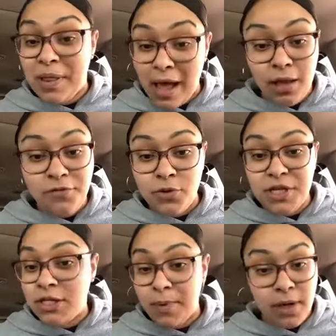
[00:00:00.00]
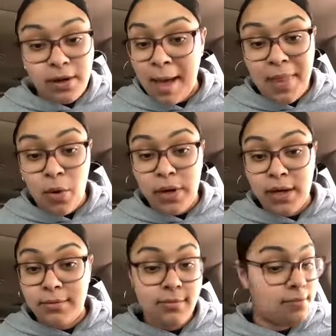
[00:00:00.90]
I love you, sis, but I'm not with it.
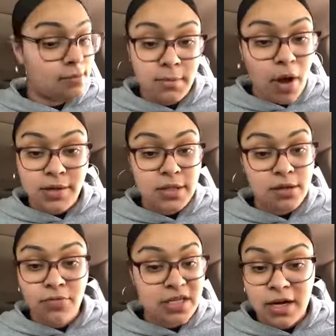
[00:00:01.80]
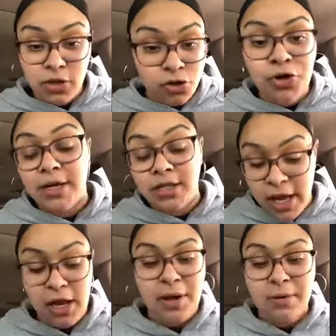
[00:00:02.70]
Boston Red Sox are trash.
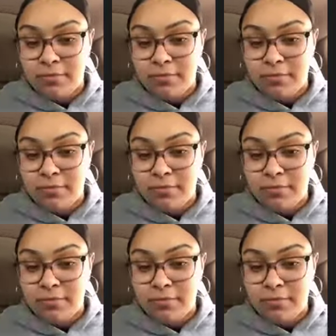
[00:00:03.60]
Anyway,